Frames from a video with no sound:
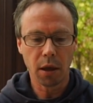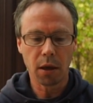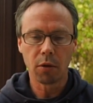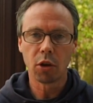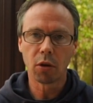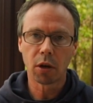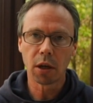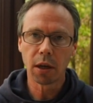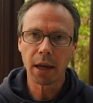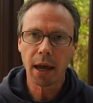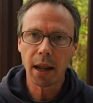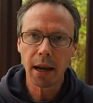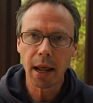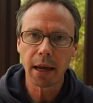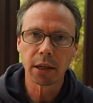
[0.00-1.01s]
You can
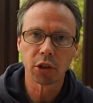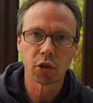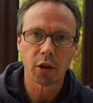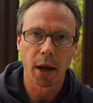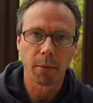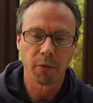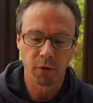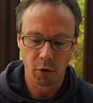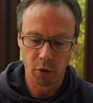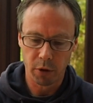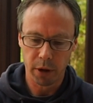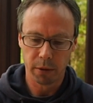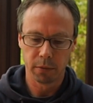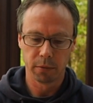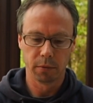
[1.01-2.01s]
get a leg strap for
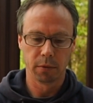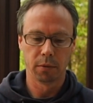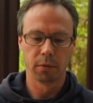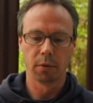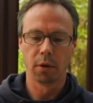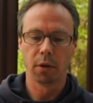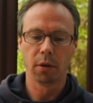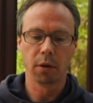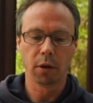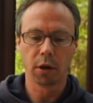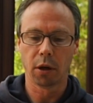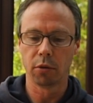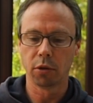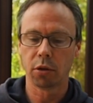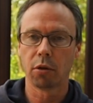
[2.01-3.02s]
it that
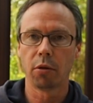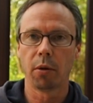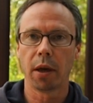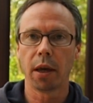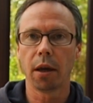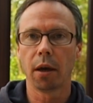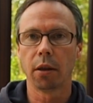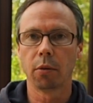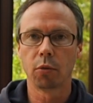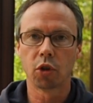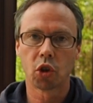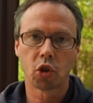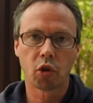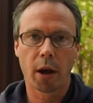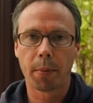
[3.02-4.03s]
goes through here that will
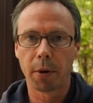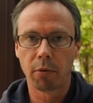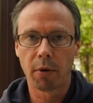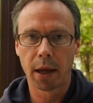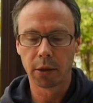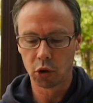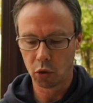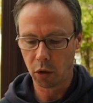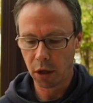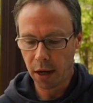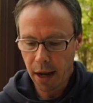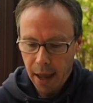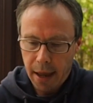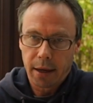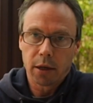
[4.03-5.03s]
strap it around your
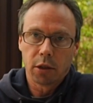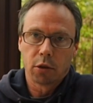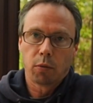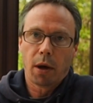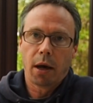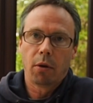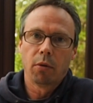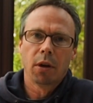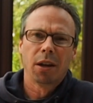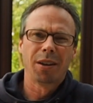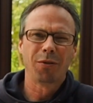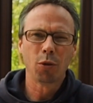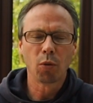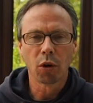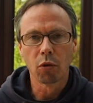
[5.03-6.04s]
leg as well,
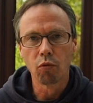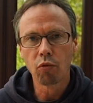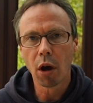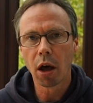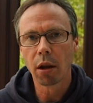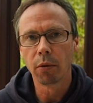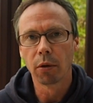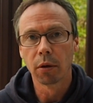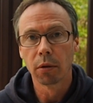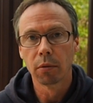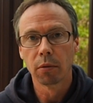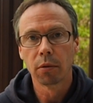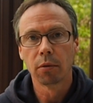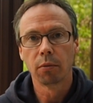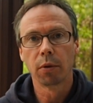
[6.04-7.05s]
if you want to run
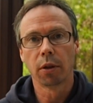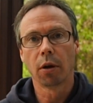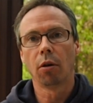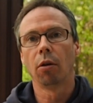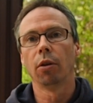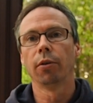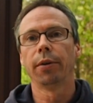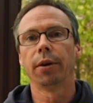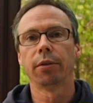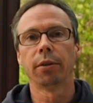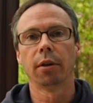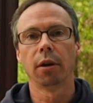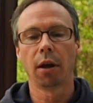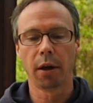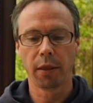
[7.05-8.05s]
with it on or
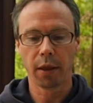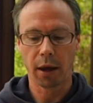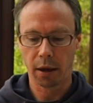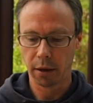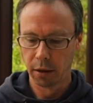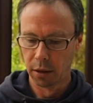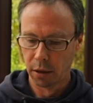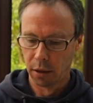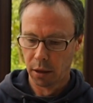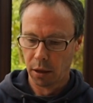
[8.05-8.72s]
anything like that.